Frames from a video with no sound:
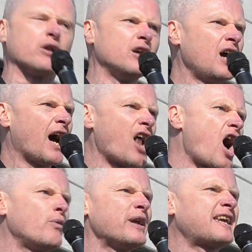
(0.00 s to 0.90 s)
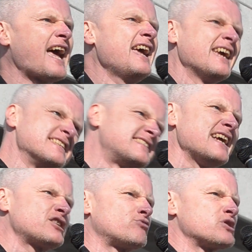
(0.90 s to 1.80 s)
And all we get is
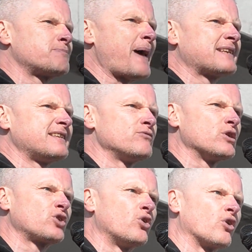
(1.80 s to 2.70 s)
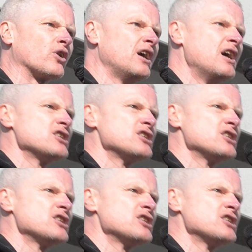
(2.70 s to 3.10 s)
disrespect in return.